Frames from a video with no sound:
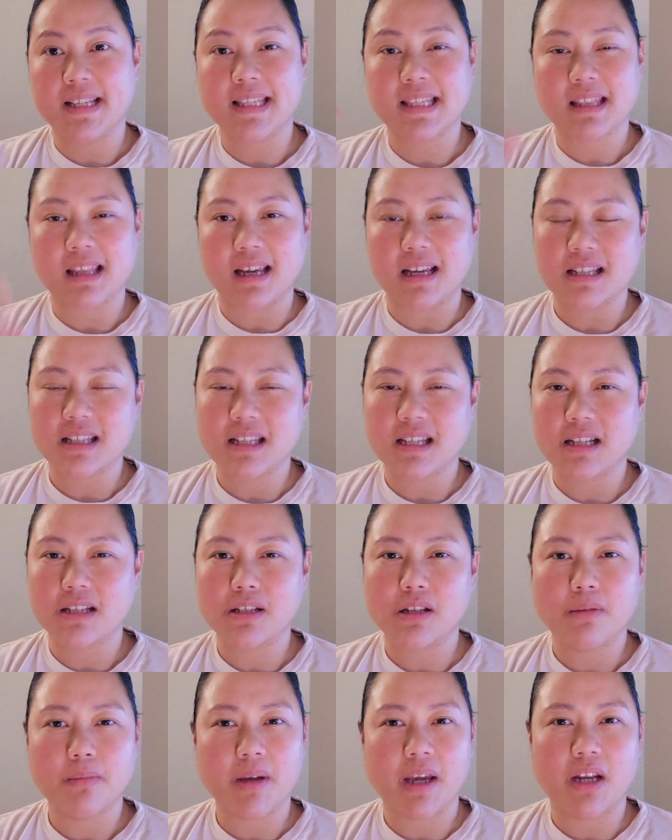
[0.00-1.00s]
slicing
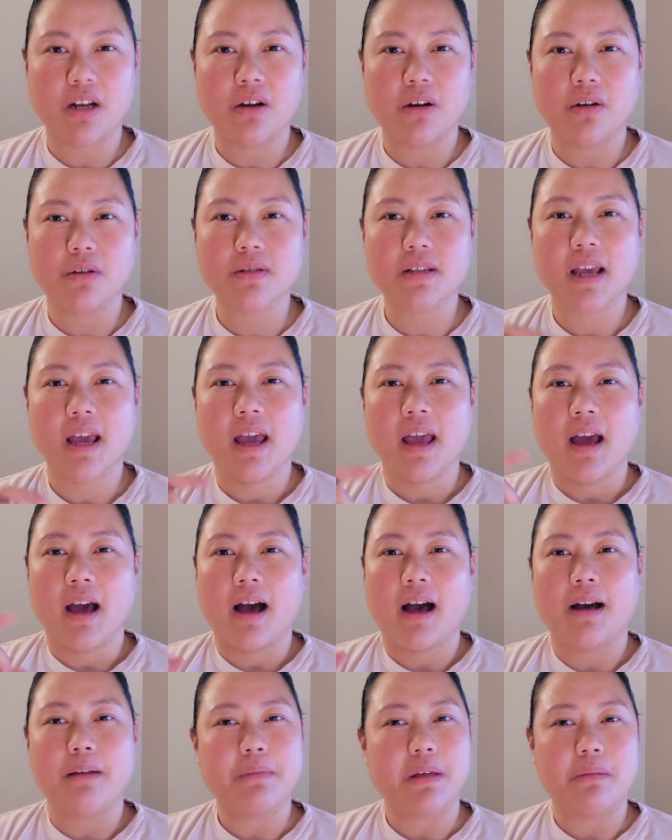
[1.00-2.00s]
tomatoes,
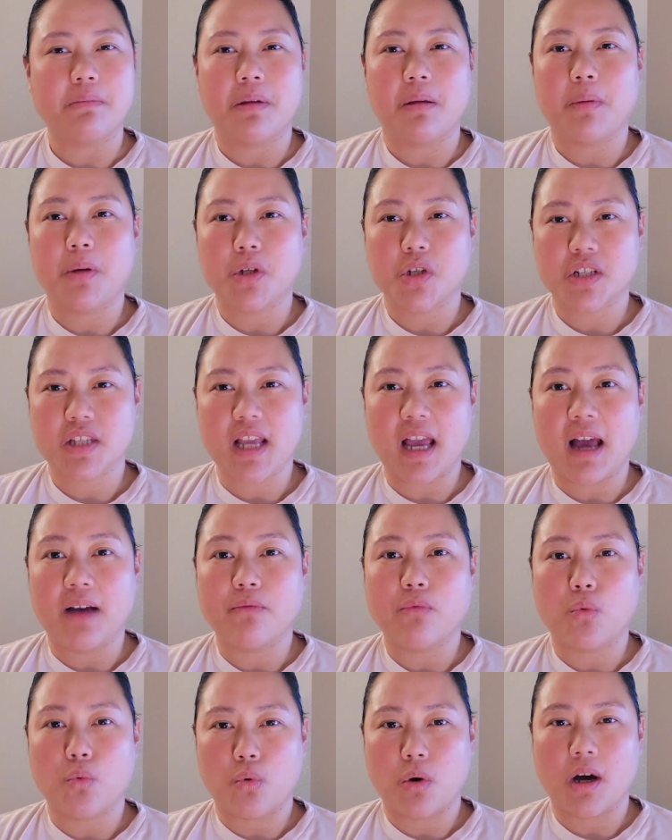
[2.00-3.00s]
and maybe just have
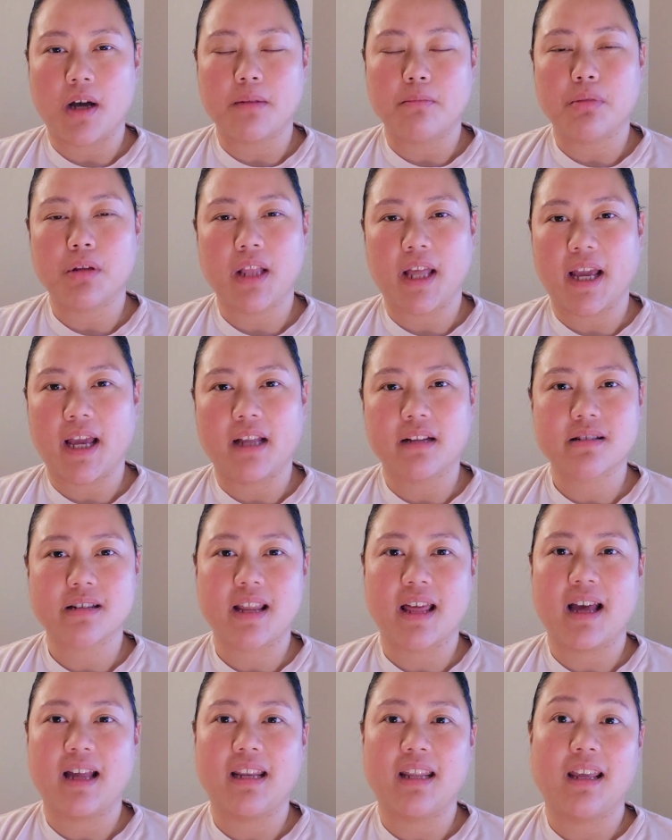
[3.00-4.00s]
one plant
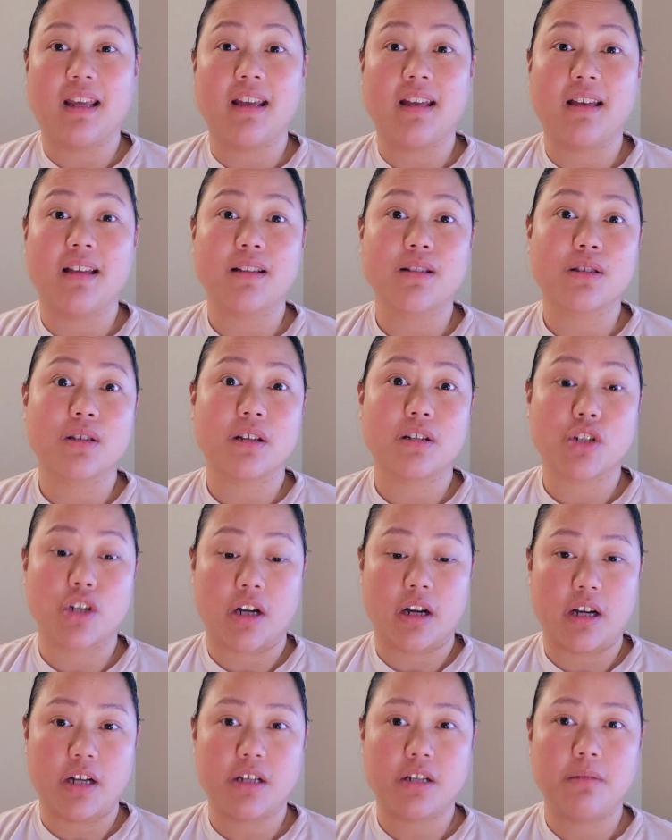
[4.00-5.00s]
that is a
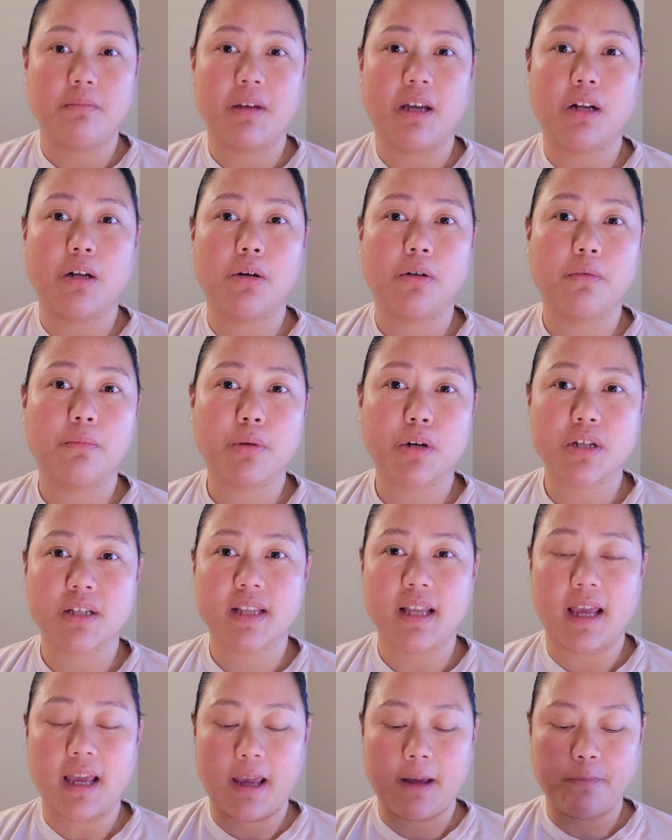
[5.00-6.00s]
cherry tomato per
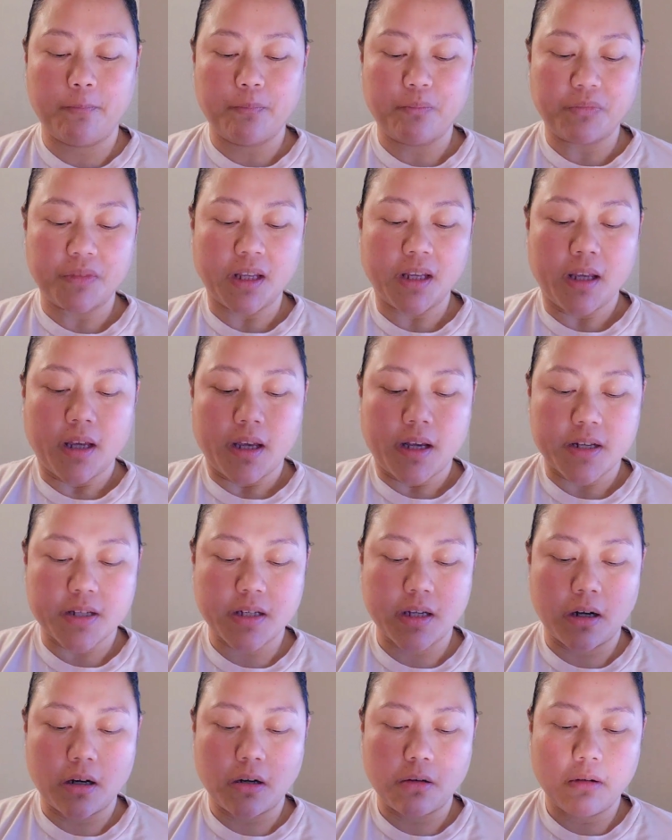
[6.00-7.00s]
se.
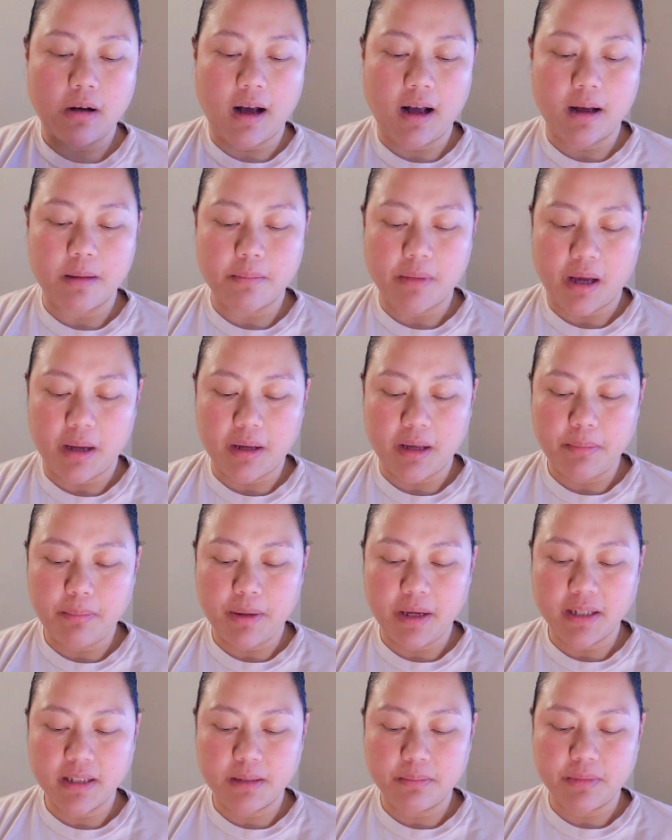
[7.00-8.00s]
So I
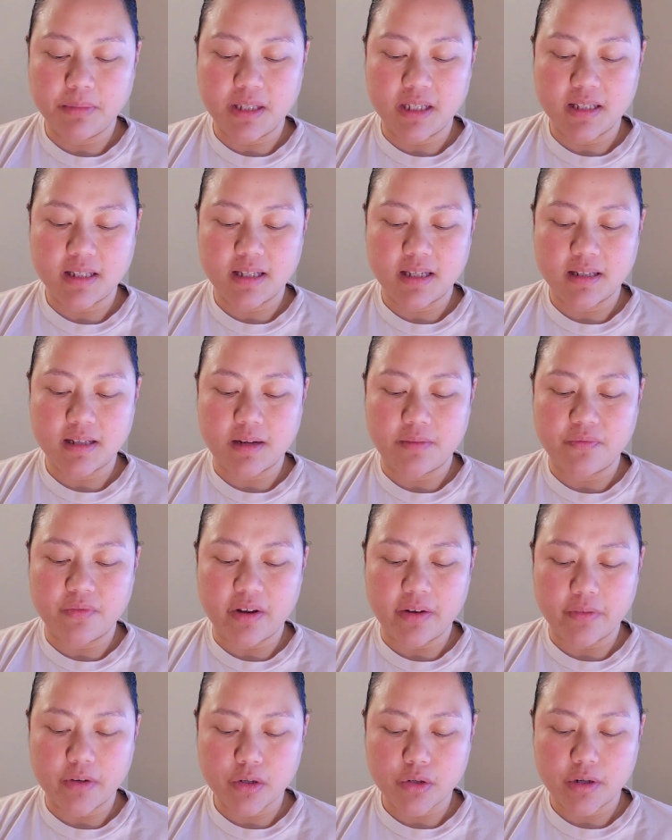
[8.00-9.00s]
picked up these seeds. I've
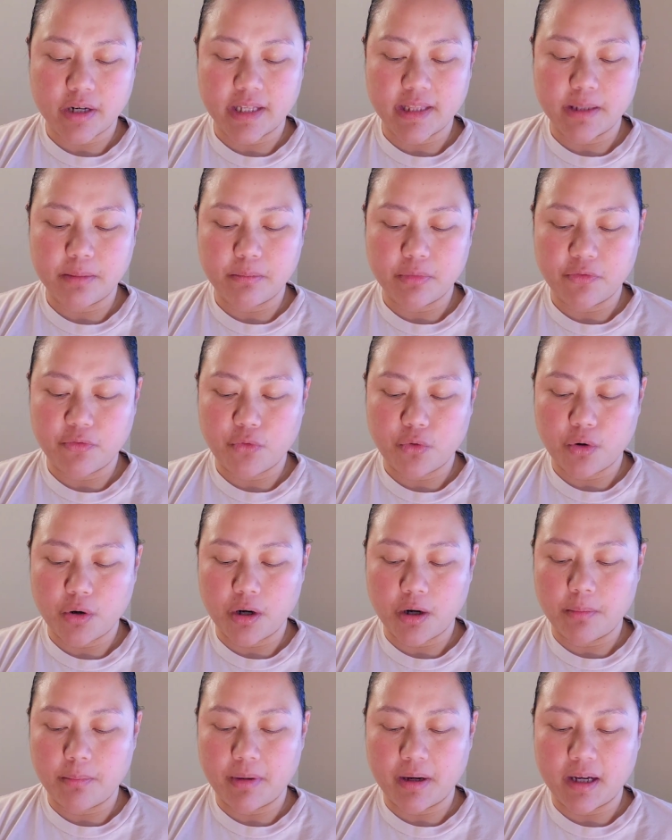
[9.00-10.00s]
never tried them
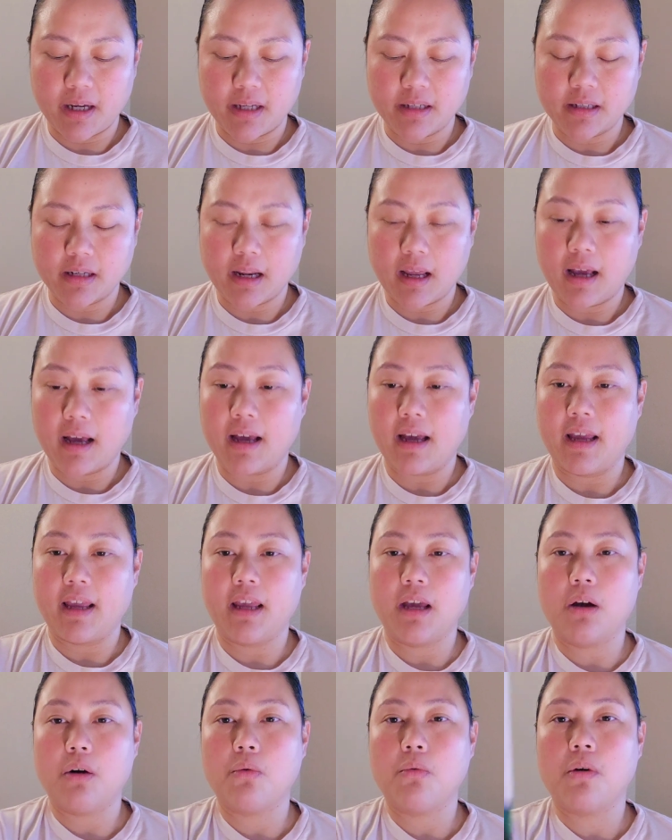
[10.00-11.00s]
before, but
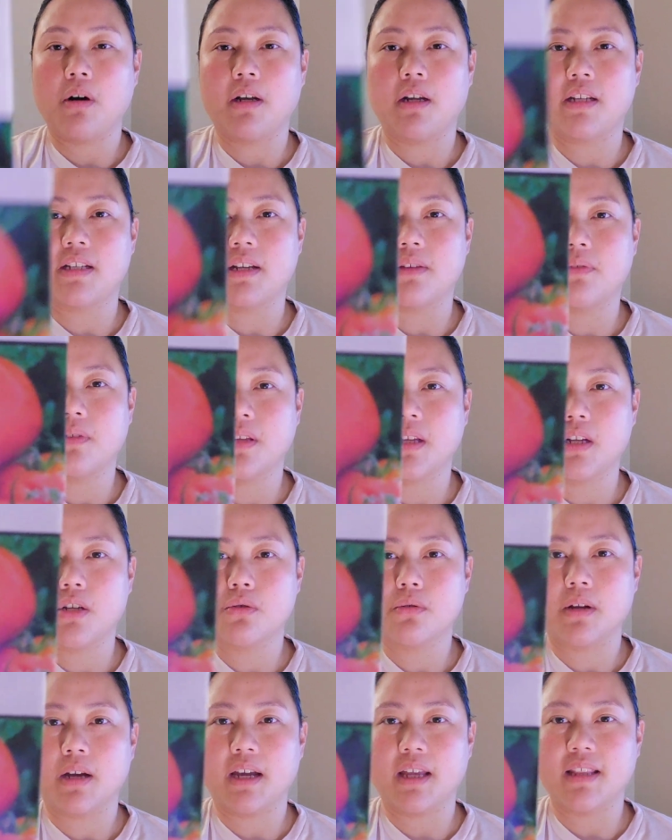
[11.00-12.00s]
I want to definitely
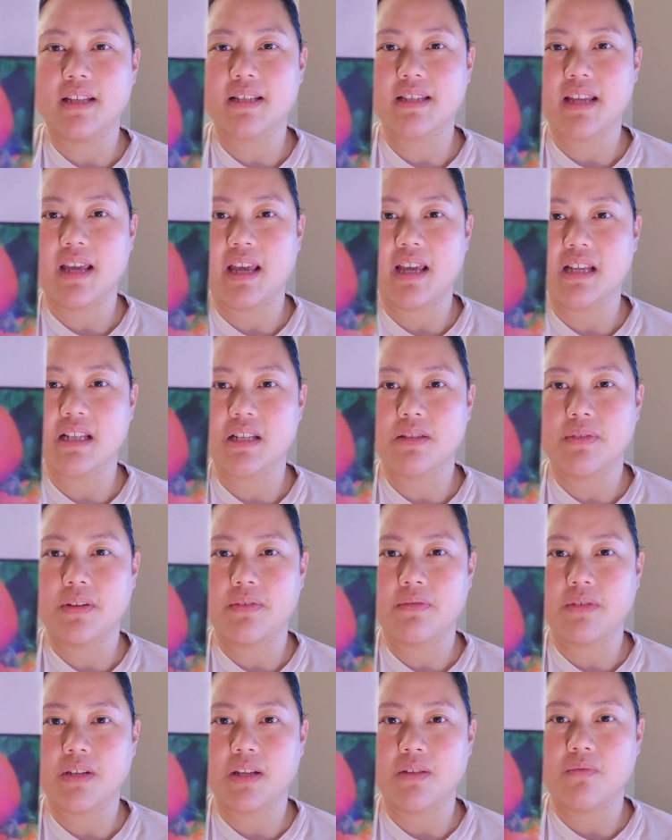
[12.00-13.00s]
try this Ace
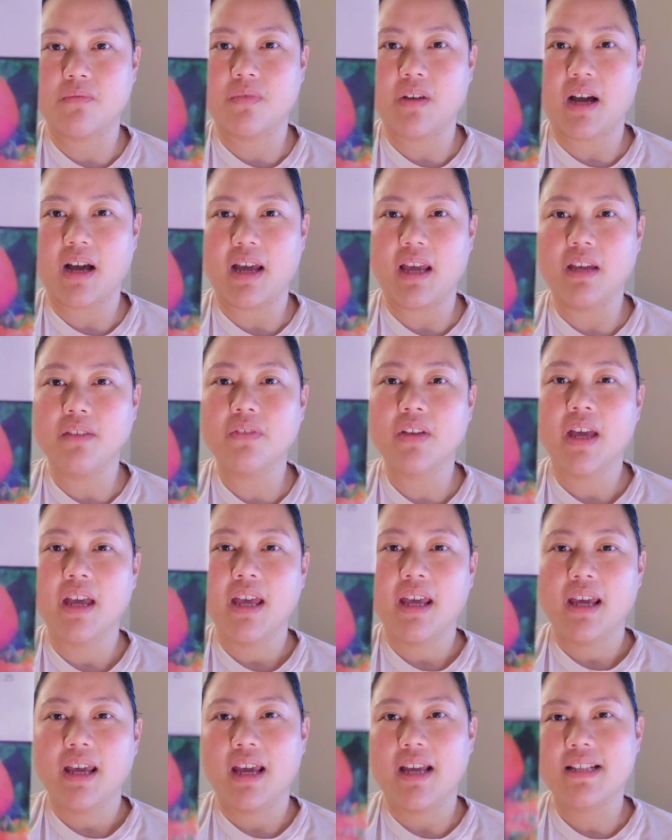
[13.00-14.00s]
55.
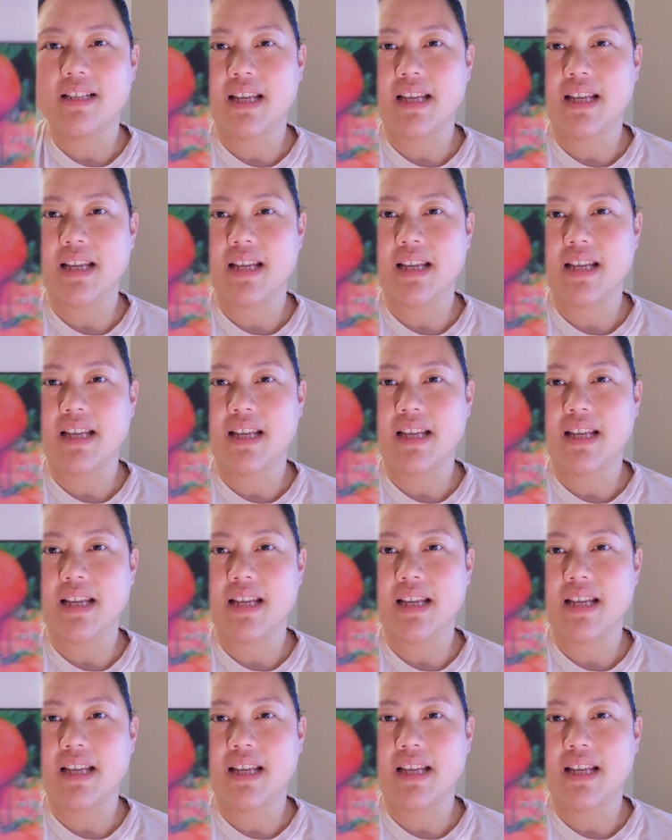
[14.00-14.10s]
It's